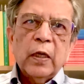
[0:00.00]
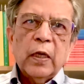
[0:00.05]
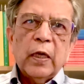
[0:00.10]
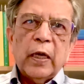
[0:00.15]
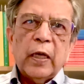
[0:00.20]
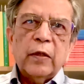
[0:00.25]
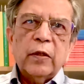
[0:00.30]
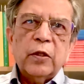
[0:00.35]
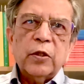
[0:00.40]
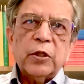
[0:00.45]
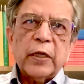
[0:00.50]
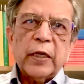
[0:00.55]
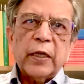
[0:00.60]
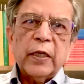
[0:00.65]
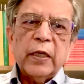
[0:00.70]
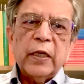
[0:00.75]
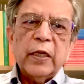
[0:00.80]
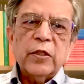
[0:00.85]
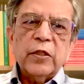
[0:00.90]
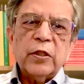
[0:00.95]
And the
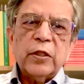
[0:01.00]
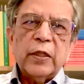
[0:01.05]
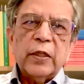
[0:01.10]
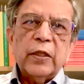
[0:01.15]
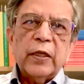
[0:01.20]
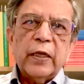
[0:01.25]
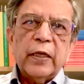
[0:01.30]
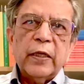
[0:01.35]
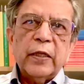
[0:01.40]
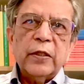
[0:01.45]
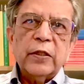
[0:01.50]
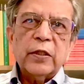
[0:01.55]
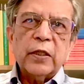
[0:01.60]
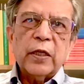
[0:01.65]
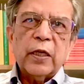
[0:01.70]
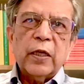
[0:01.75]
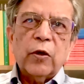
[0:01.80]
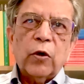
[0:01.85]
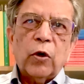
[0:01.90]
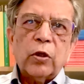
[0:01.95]
second is that there is
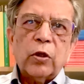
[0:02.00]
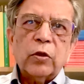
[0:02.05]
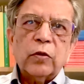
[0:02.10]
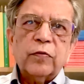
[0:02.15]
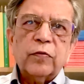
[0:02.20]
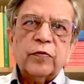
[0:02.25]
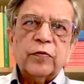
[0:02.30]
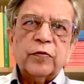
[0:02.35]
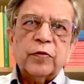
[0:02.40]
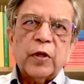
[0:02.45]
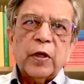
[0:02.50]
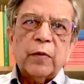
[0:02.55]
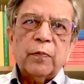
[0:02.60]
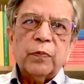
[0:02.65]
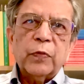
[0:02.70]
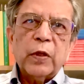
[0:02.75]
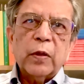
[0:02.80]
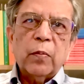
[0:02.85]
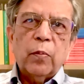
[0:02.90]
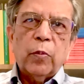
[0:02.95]
a lot of
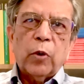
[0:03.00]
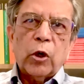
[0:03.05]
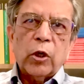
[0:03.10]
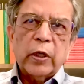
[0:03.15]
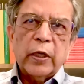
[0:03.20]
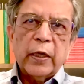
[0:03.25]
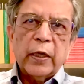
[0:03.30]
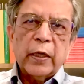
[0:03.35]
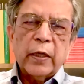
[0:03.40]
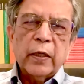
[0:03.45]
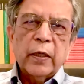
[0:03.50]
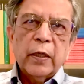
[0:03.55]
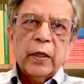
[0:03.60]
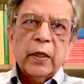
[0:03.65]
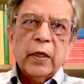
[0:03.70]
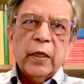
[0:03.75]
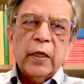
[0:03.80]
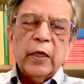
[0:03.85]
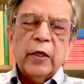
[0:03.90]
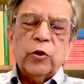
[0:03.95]
bonding.
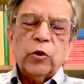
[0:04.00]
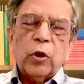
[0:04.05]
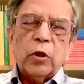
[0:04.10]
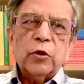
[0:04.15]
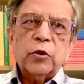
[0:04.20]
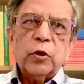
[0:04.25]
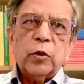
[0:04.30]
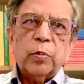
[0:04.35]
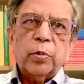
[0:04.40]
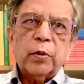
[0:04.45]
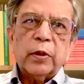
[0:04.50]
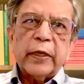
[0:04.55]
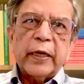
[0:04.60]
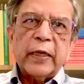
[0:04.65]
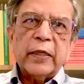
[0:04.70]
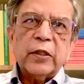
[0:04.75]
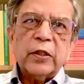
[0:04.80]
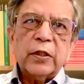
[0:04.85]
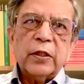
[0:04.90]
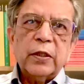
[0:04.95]
It also
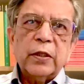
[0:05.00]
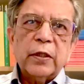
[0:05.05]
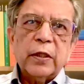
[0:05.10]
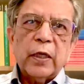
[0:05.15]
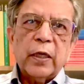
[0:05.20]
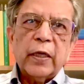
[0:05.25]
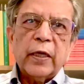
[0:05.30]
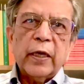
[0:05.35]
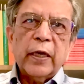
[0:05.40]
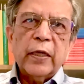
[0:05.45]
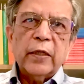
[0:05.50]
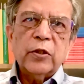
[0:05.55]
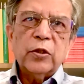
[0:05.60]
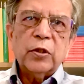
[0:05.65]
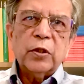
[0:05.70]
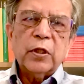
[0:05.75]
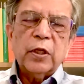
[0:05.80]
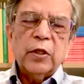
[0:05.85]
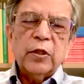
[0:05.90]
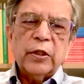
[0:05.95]
protects
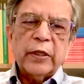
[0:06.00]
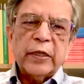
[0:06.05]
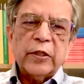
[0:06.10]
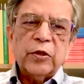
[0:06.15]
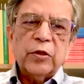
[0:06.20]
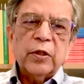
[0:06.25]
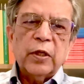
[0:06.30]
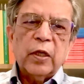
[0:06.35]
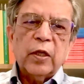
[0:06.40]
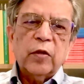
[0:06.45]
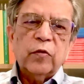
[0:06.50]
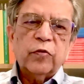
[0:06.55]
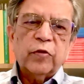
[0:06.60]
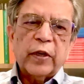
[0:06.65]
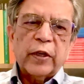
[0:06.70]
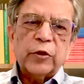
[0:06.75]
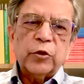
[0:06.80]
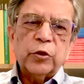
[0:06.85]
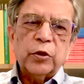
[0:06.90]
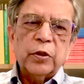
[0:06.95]
against intestinal
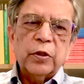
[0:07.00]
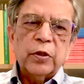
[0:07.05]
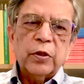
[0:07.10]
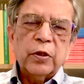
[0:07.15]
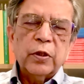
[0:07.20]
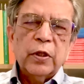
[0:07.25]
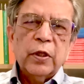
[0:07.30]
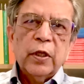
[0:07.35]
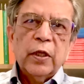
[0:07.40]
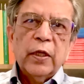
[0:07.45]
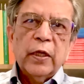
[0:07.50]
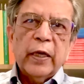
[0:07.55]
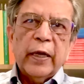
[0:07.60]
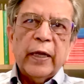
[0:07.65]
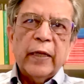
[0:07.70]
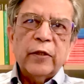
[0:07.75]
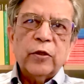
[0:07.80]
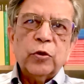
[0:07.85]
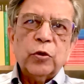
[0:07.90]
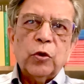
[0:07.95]
infections,
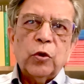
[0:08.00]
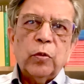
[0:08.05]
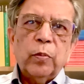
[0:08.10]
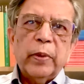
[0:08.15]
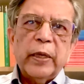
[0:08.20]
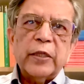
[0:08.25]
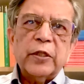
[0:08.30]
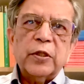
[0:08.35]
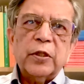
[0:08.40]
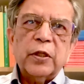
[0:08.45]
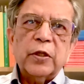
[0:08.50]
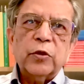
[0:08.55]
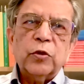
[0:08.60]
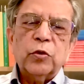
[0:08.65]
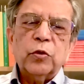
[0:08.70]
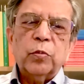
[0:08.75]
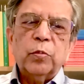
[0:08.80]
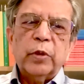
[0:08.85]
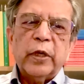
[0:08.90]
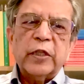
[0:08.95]
and so best is
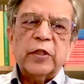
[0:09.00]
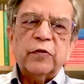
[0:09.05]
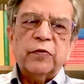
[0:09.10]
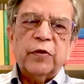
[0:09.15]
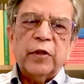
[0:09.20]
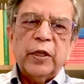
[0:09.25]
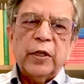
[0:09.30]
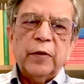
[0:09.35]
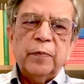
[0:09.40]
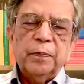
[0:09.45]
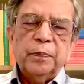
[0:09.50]
to breastfeed.